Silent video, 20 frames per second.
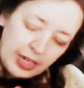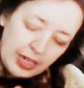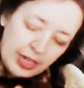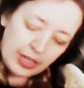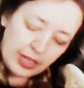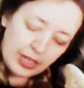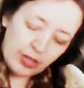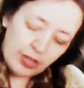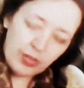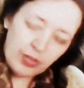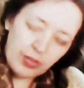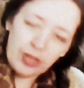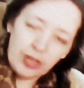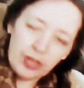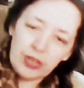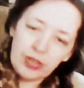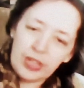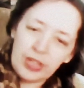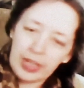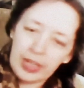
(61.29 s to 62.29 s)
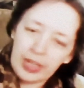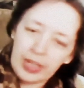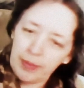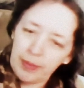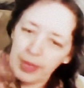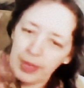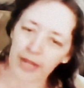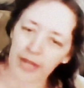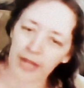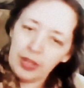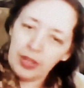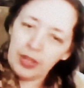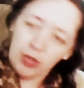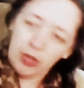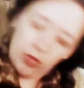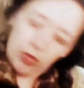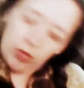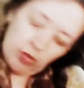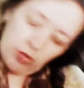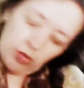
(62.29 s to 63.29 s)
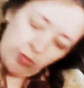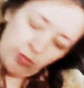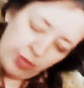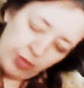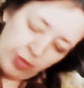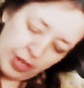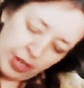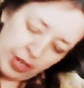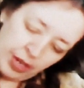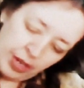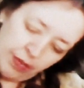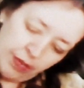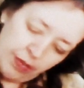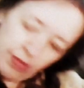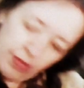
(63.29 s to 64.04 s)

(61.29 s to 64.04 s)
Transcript: It's only her second bath in her whole life.